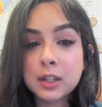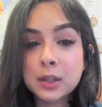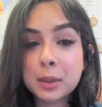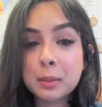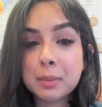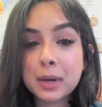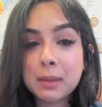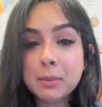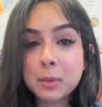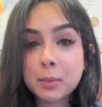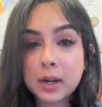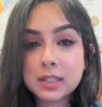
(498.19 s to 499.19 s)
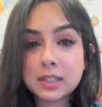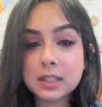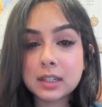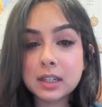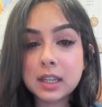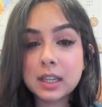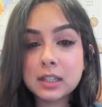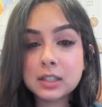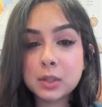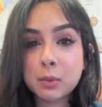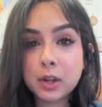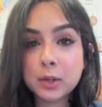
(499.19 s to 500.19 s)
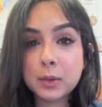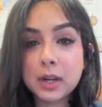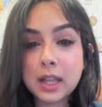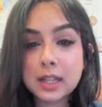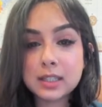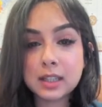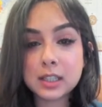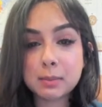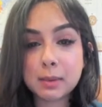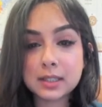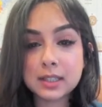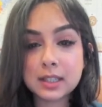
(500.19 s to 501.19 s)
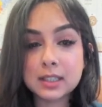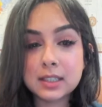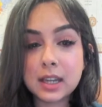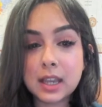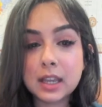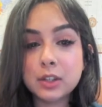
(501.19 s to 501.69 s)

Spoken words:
You can blame your president. He is the one who led to this massacre today,